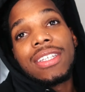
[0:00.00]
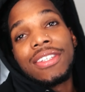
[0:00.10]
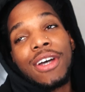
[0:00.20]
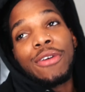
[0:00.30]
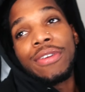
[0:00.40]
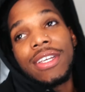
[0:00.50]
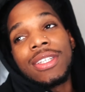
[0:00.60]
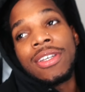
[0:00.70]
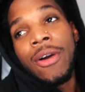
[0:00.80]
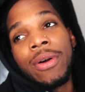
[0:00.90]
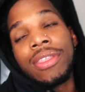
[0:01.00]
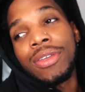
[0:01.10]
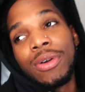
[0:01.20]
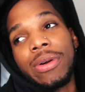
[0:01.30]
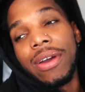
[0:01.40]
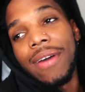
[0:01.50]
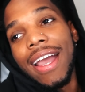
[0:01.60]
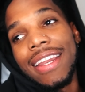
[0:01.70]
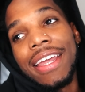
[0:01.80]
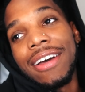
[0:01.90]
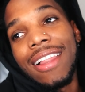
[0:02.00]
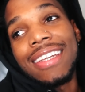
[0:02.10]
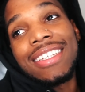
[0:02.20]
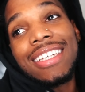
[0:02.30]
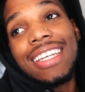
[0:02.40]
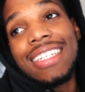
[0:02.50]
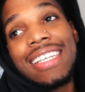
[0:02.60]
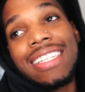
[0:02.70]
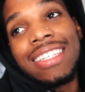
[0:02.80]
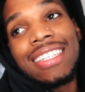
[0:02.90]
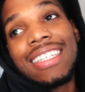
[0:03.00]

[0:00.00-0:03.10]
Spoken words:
Sophie is going through it right now. Like, she